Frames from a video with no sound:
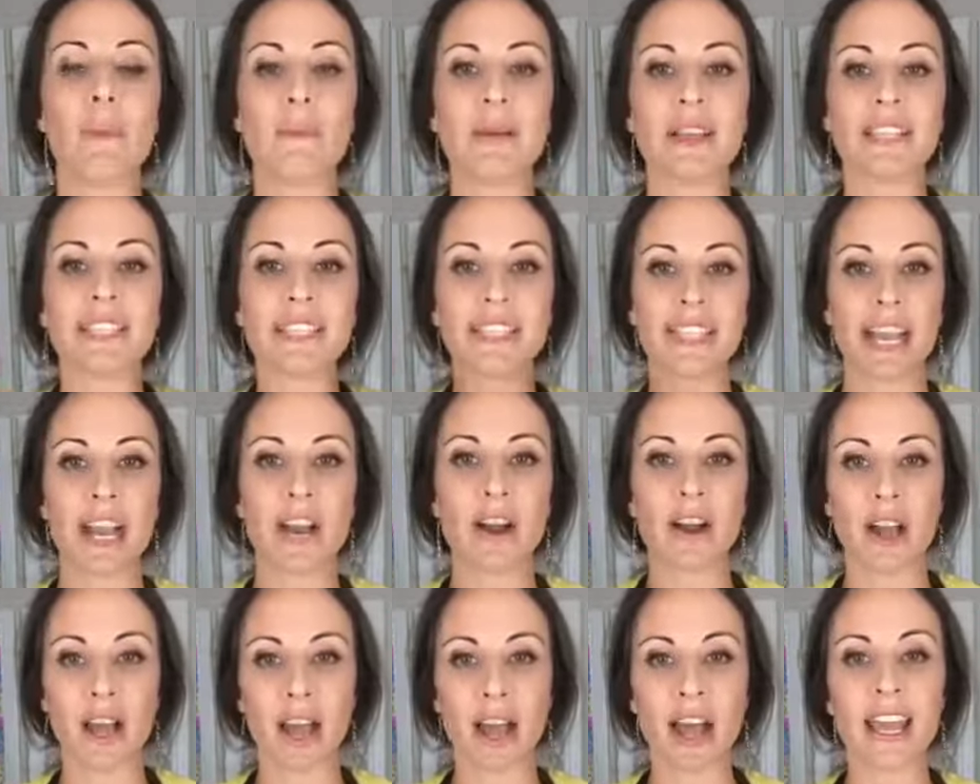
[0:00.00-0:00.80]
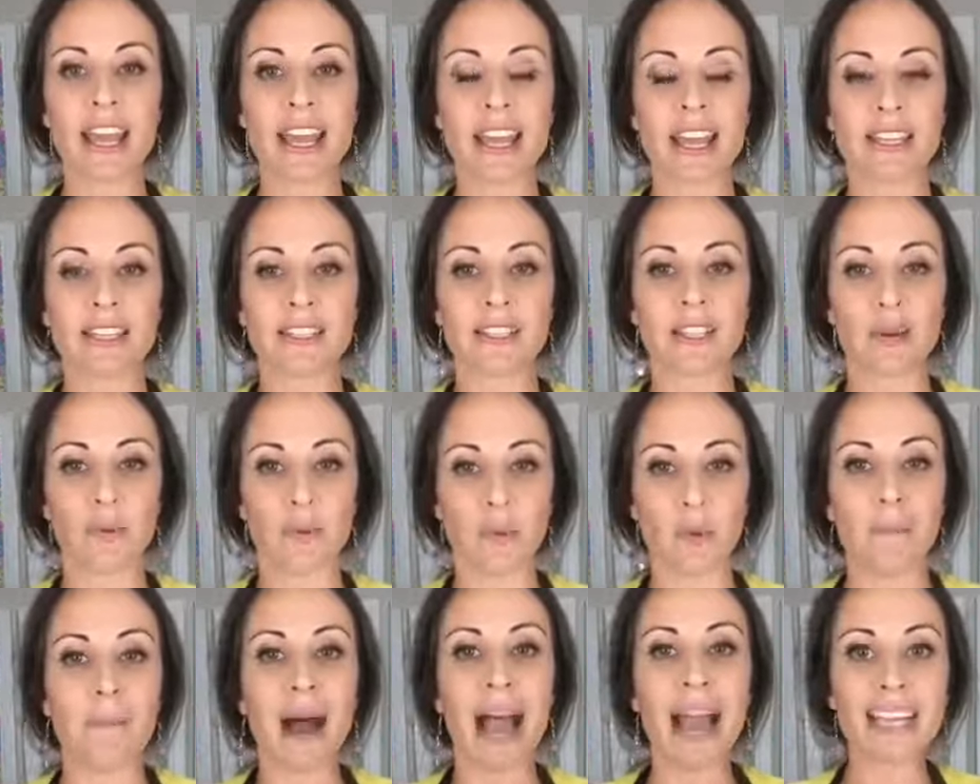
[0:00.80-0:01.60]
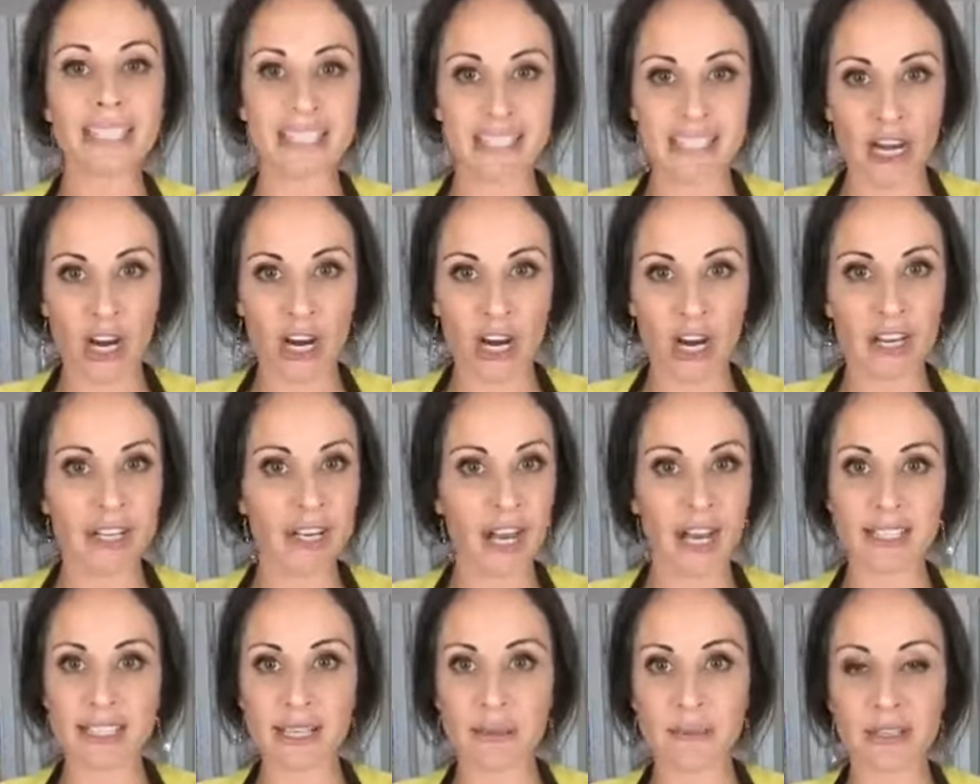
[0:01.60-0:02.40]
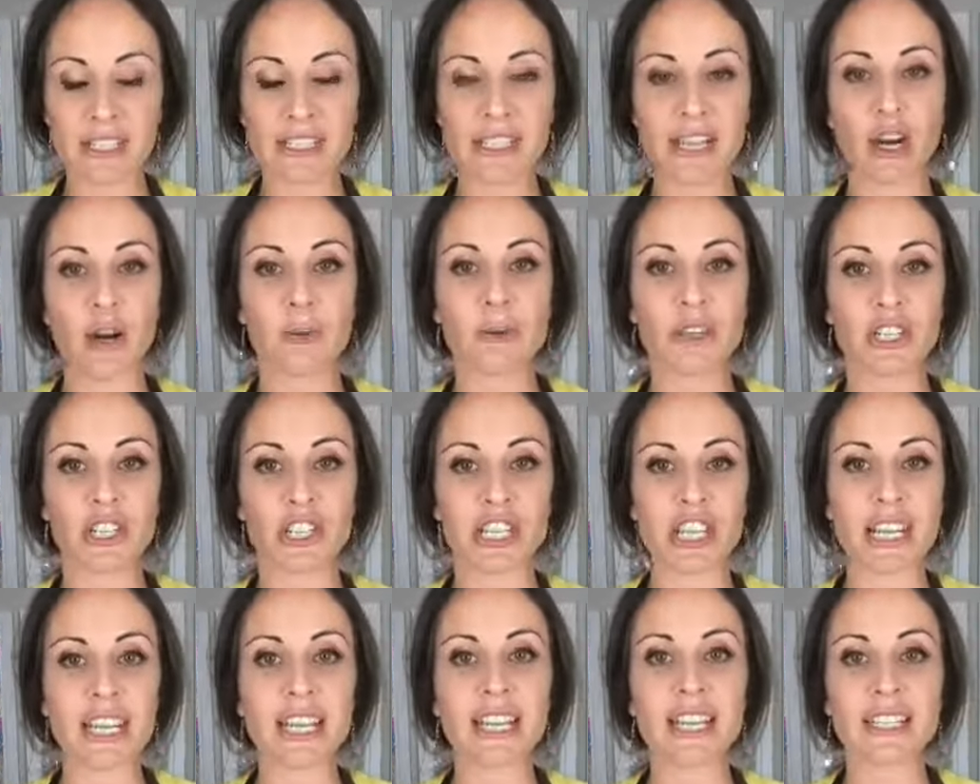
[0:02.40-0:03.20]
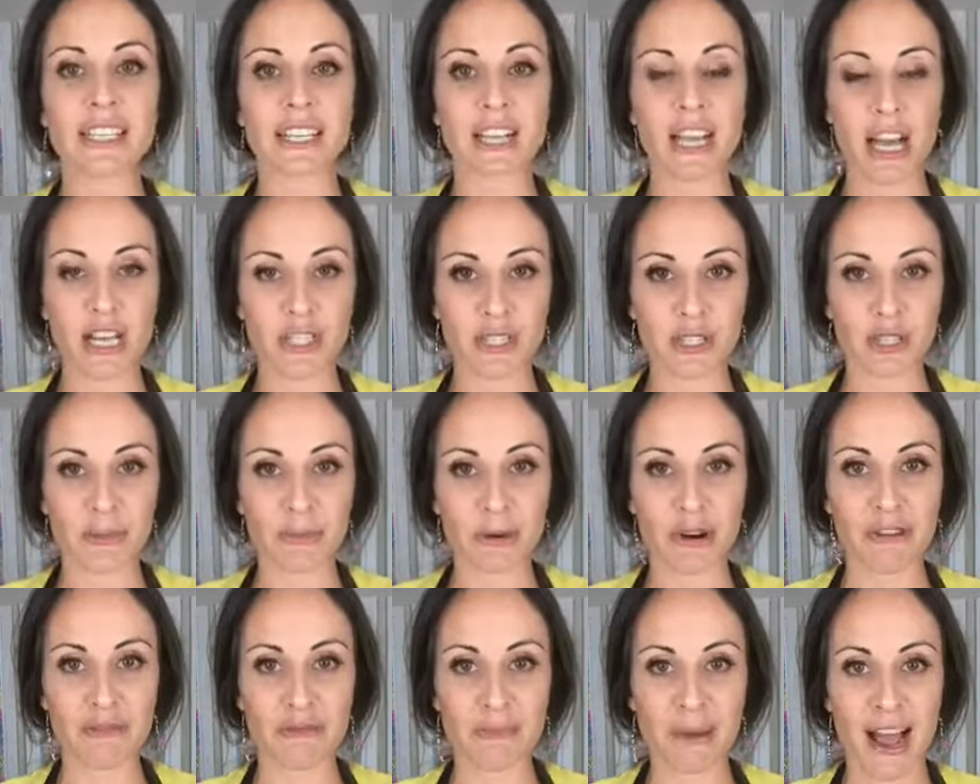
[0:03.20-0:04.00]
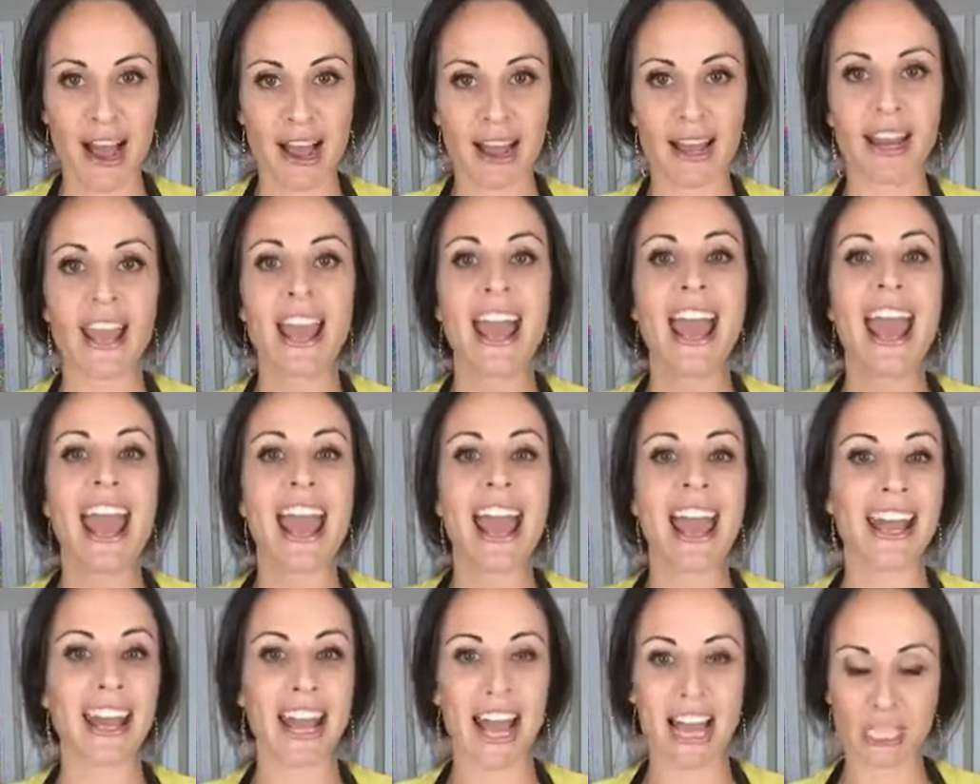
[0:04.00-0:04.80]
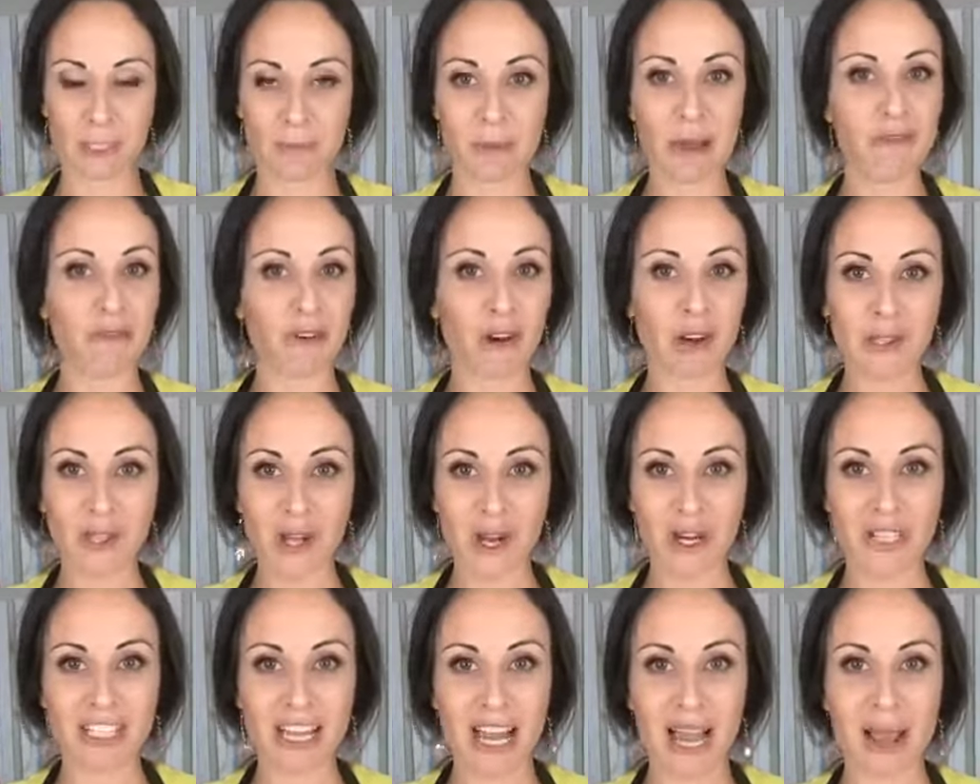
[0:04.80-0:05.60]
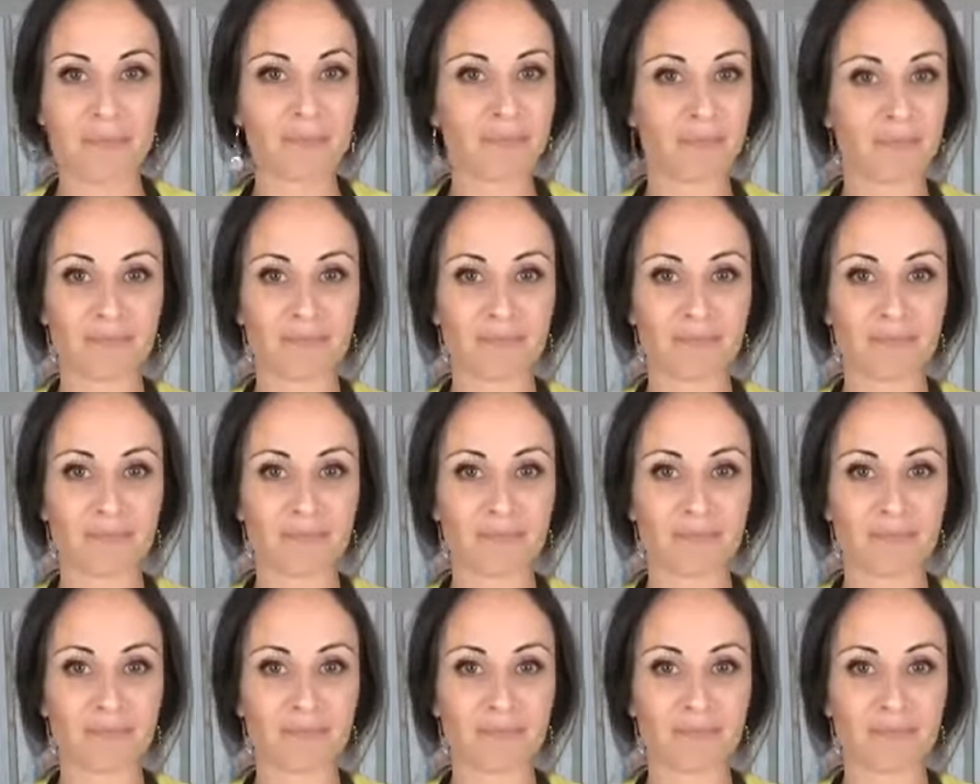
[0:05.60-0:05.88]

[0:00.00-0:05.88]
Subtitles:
Sarah is my Sarah, not Simply Sarah, but she is a customer of mine and has been for a long time.